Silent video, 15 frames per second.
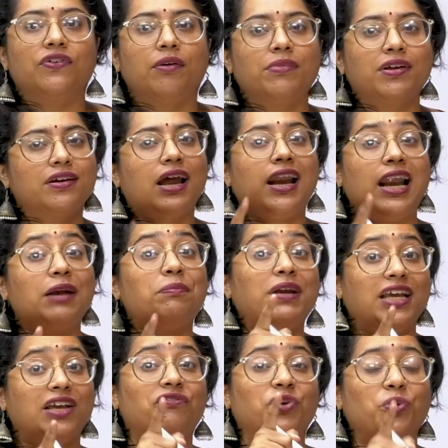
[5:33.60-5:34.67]
from here? And let
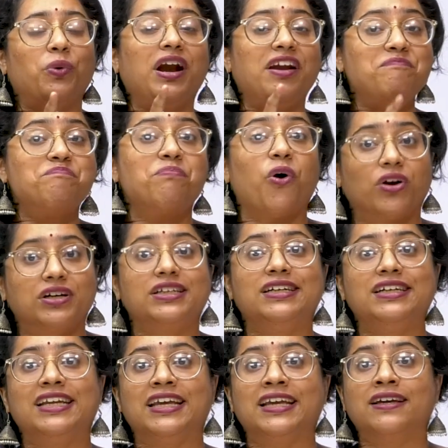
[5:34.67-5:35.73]
me give you one
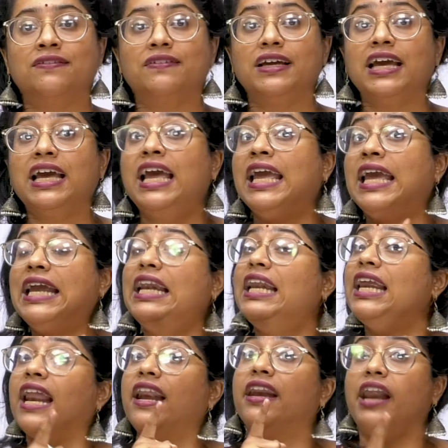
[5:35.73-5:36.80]
important takeaway.
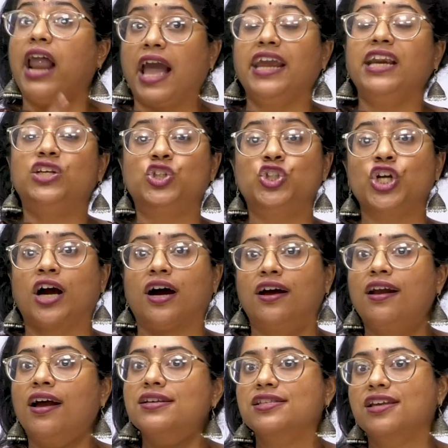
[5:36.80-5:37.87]
Indian
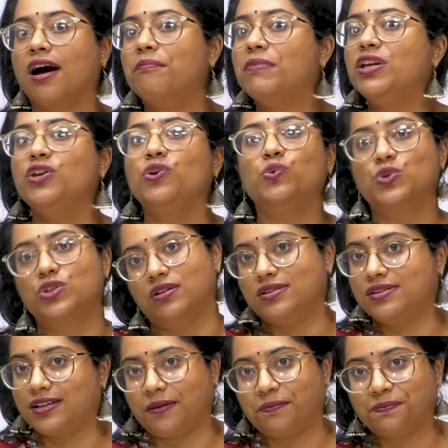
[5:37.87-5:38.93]
nightjar has come in news
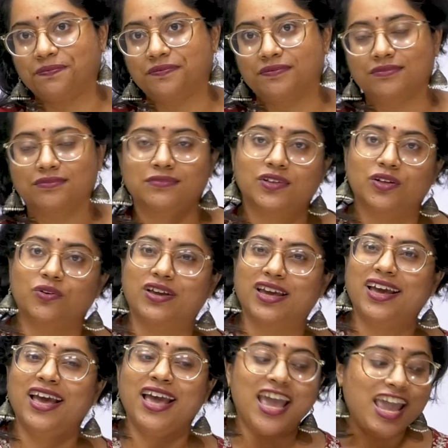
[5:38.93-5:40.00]
this time.
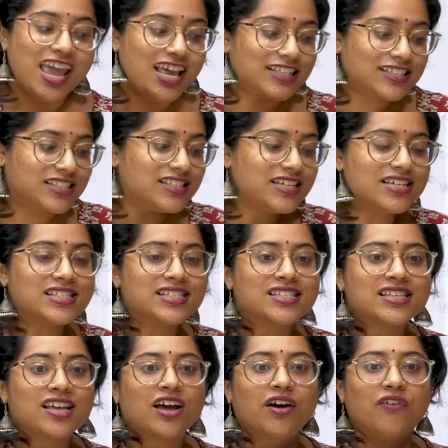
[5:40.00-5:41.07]
Okay, it's this
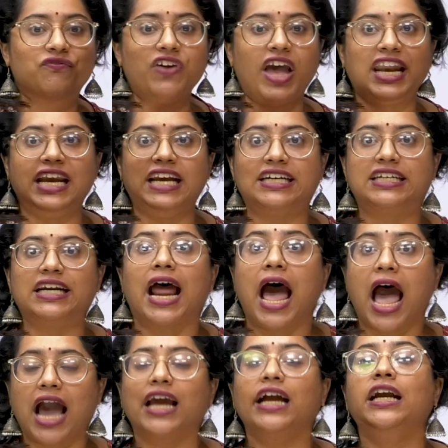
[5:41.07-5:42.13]
very
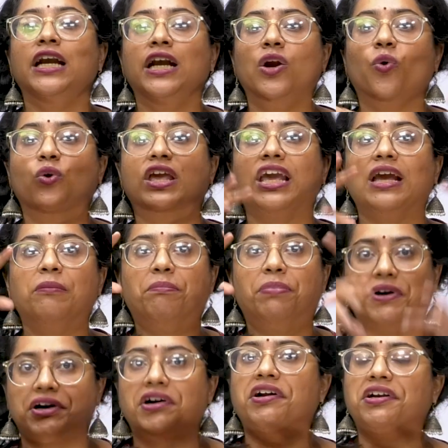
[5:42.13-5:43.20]
dragon looking
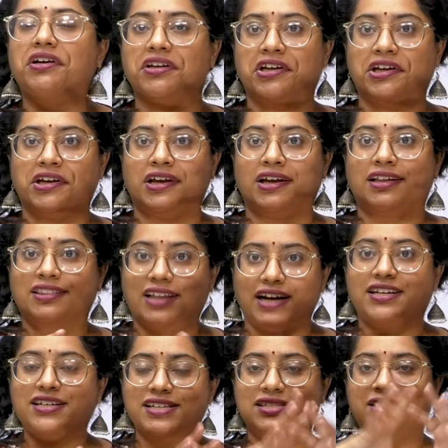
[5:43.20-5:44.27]
bird
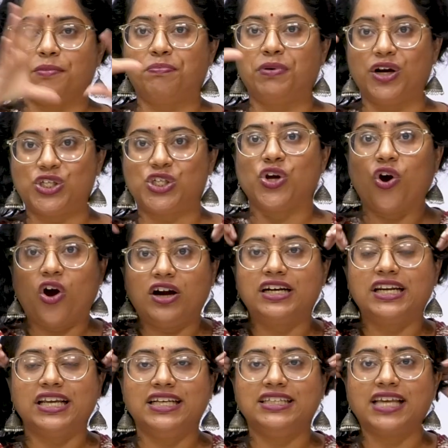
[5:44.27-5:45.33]
that is perching on
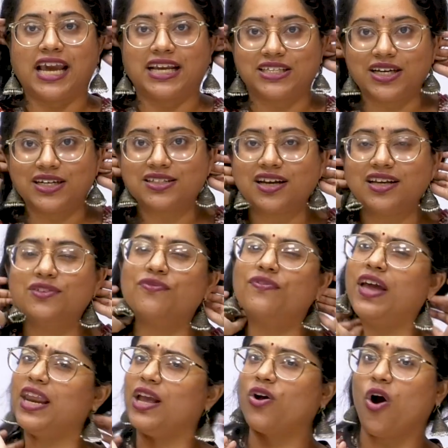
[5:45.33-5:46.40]
trees, etc. It's
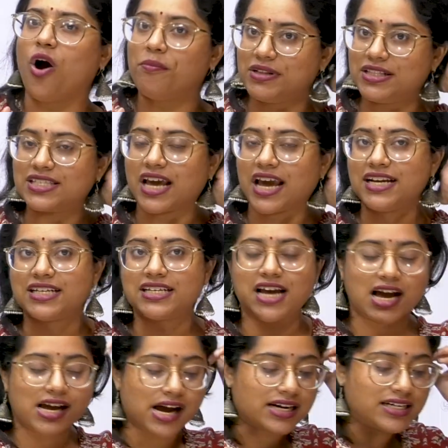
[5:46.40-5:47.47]
very common sight in
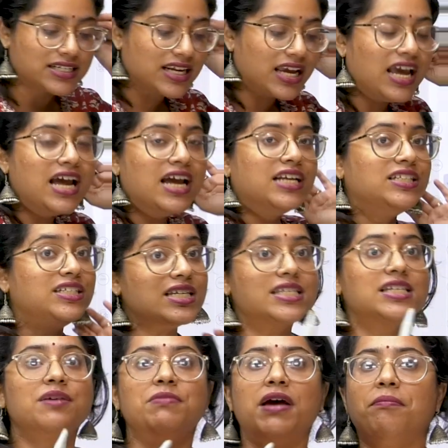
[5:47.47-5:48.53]
our country.
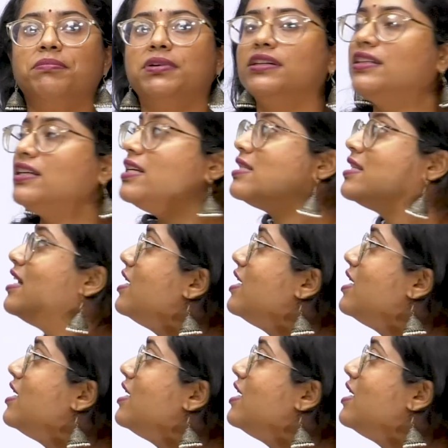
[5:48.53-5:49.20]
Just remember these.